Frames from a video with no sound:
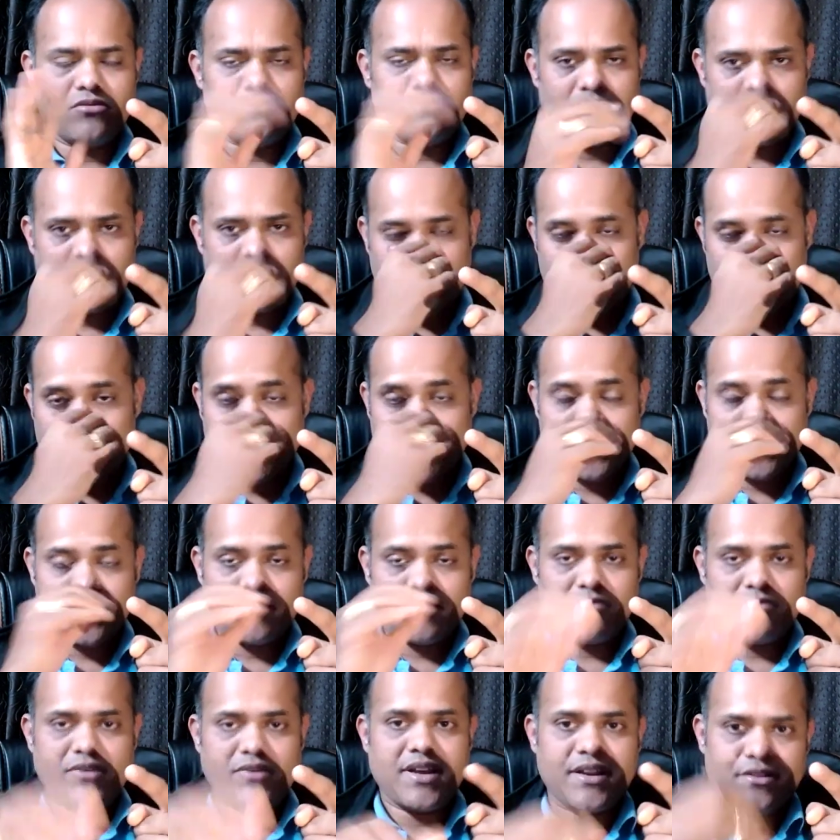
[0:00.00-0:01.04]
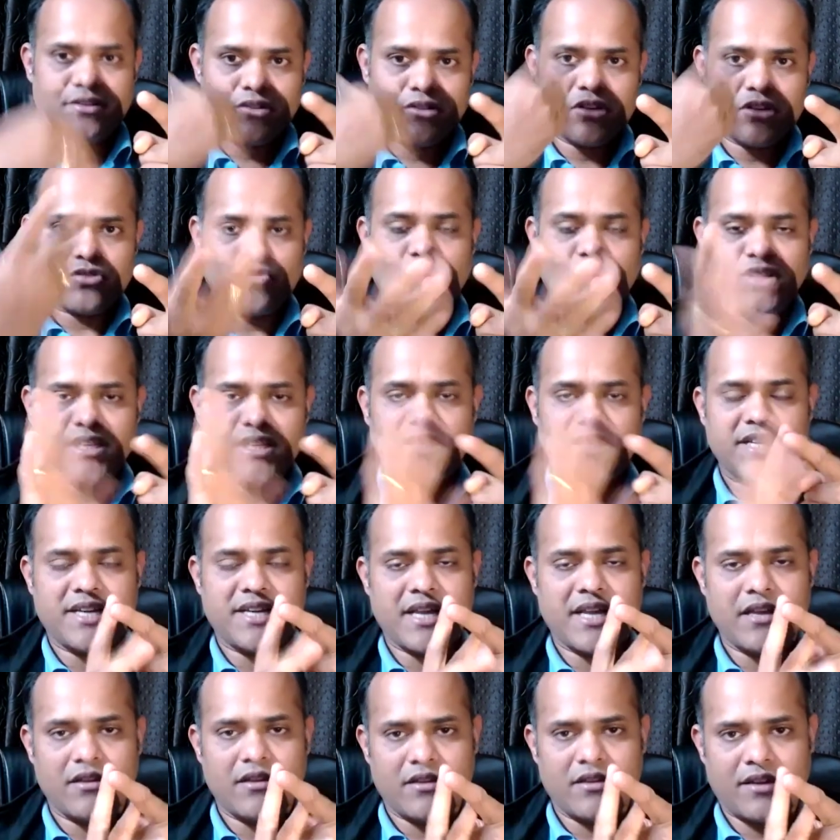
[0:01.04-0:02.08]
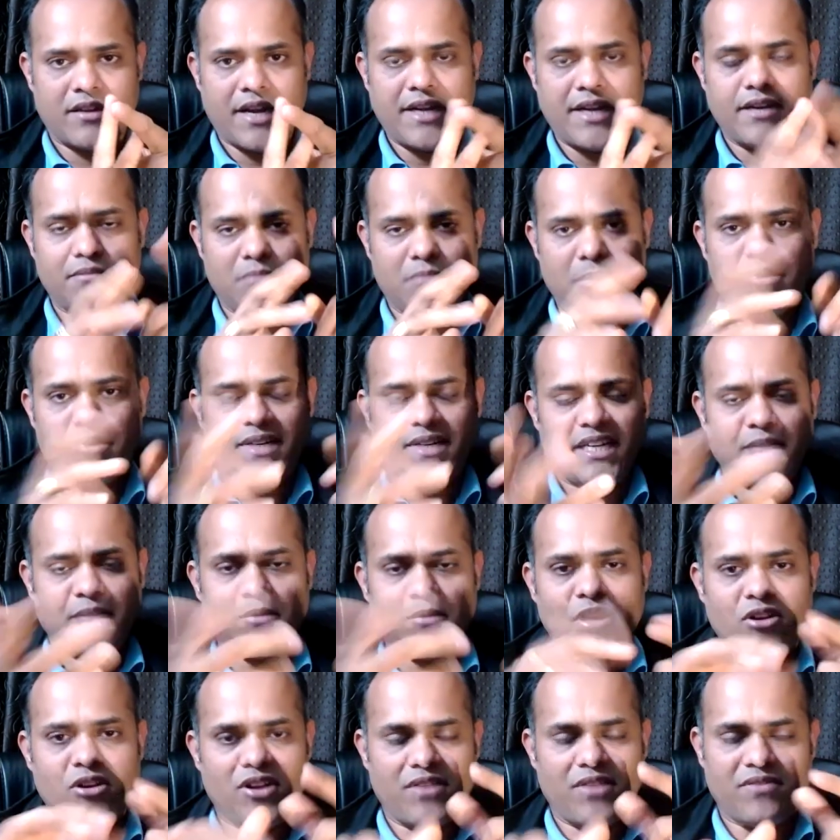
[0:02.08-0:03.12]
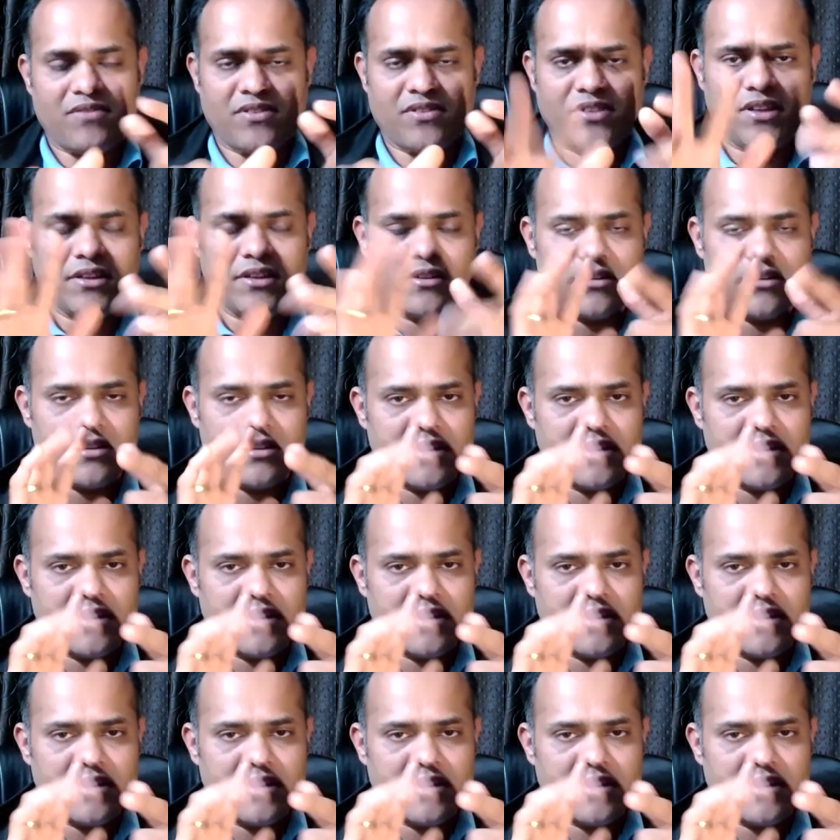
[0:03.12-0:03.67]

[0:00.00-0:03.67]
represent where you are showing the data, right? Maybe table and everything.